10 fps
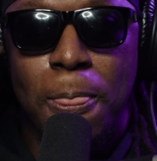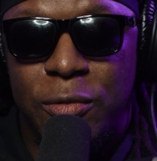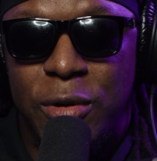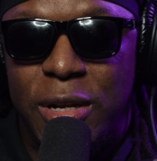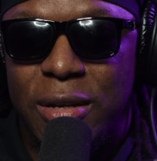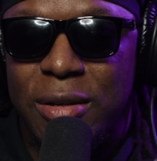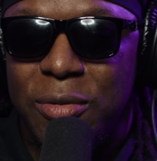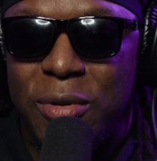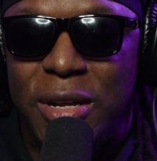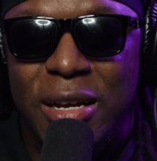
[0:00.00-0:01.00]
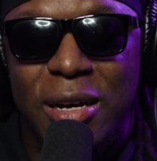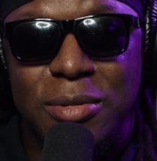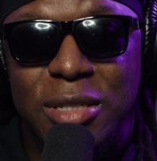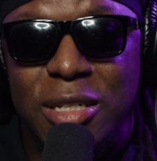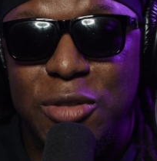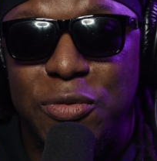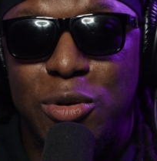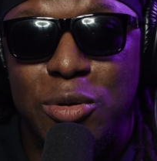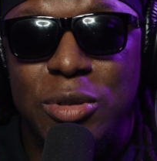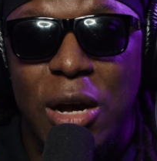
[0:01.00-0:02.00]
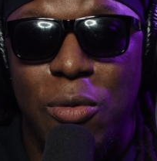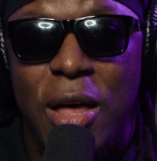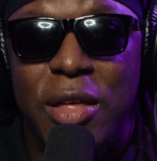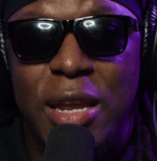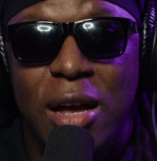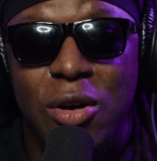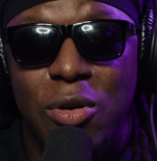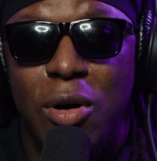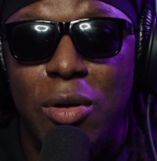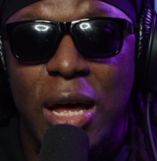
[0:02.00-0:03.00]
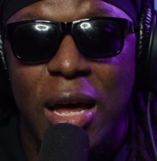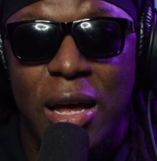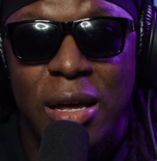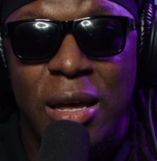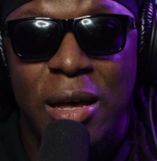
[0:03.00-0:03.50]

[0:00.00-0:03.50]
when it comes to these foods, I'd rather not go online,